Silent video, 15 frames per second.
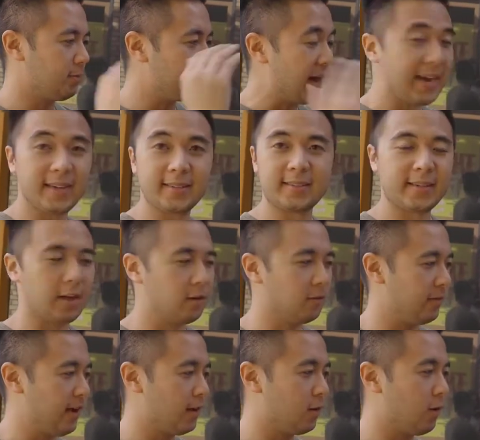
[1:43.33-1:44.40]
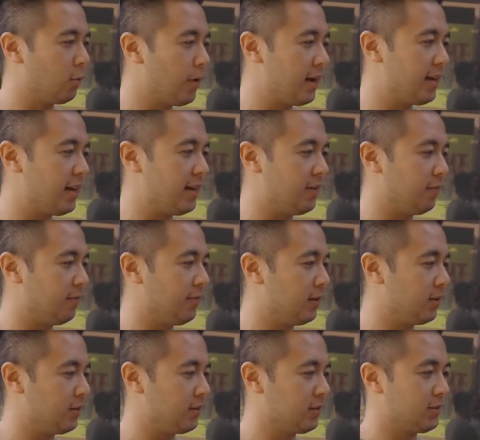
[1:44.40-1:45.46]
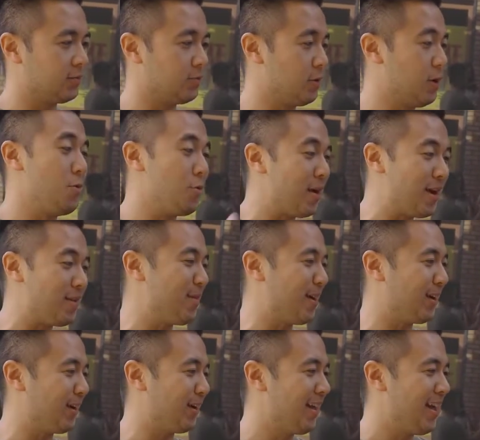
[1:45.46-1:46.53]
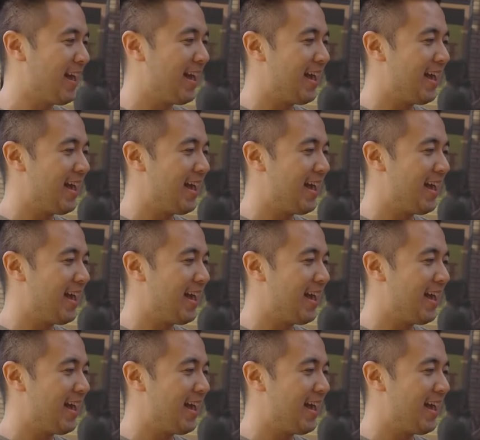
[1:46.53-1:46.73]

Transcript: by itself, and already it feels way better,